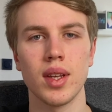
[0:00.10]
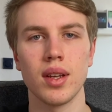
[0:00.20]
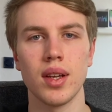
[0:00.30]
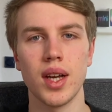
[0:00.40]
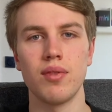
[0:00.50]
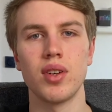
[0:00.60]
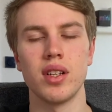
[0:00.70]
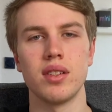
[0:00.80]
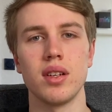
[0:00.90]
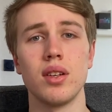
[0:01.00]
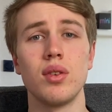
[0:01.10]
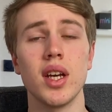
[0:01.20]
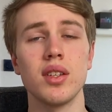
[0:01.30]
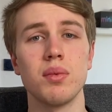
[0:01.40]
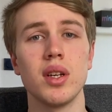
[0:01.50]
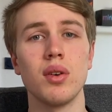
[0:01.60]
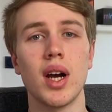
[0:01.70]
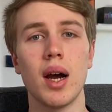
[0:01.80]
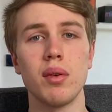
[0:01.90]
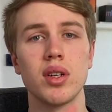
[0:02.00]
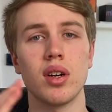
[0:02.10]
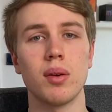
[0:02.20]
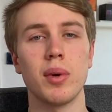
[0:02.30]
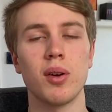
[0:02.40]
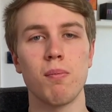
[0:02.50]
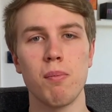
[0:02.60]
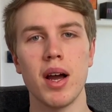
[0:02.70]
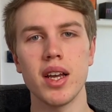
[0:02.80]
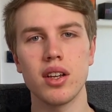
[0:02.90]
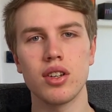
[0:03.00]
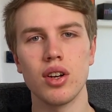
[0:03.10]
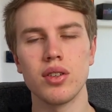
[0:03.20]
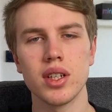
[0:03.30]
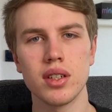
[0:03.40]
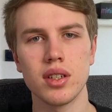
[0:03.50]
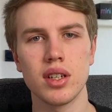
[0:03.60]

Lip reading: Hey friends, in today's video I will talk about my current